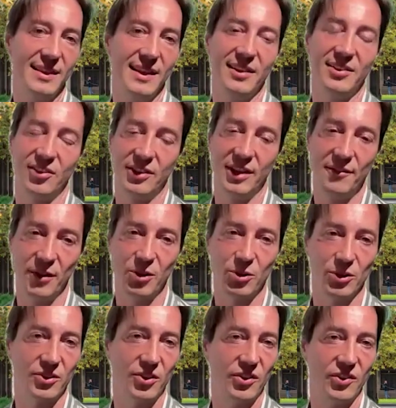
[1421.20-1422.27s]
it's
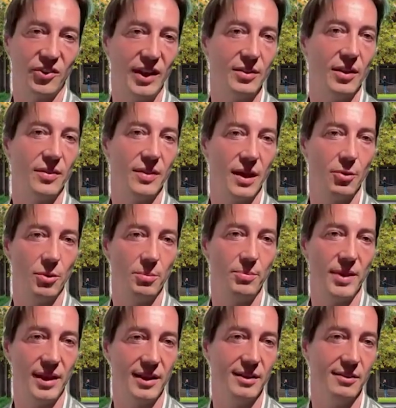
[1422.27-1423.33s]
difficult to see that there would
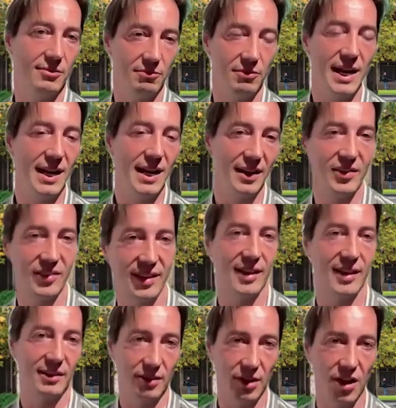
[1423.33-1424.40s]
be
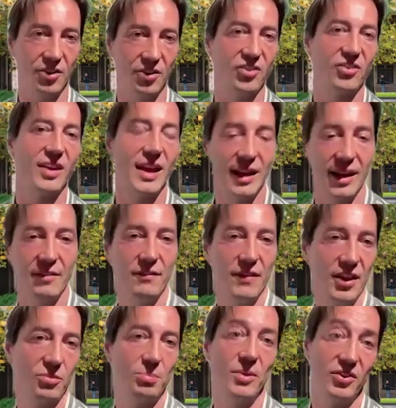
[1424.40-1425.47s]
realistic large scale
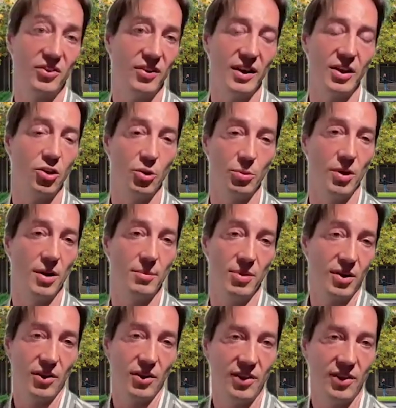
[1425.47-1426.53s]
investments in Cuba
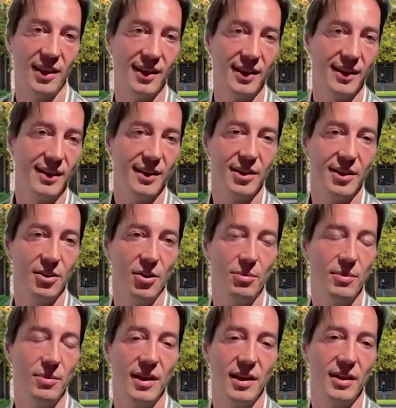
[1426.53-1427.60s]
because, you
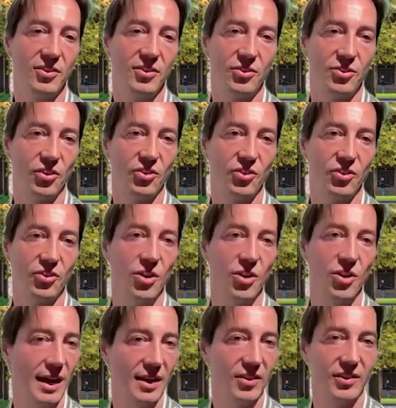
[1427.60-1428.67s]
know, it's just not
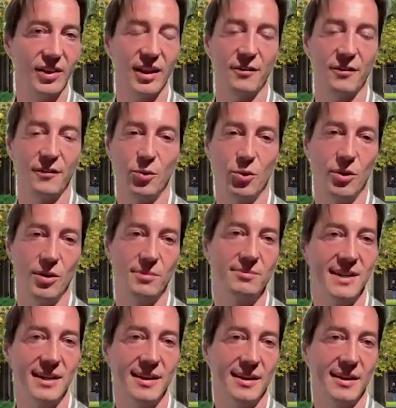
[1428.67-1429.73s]
realistic for